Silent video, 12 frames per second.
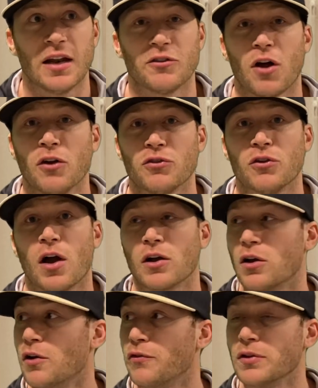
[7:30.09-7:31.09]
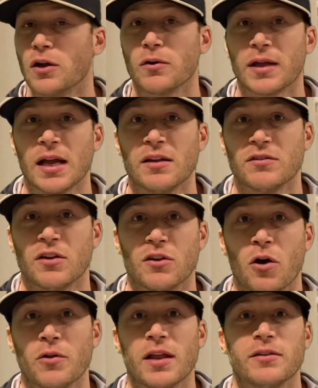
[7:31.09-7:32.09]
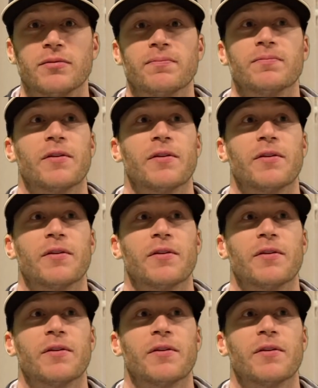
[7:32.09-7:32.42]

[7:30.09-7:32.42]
It's also not good for little kids to know that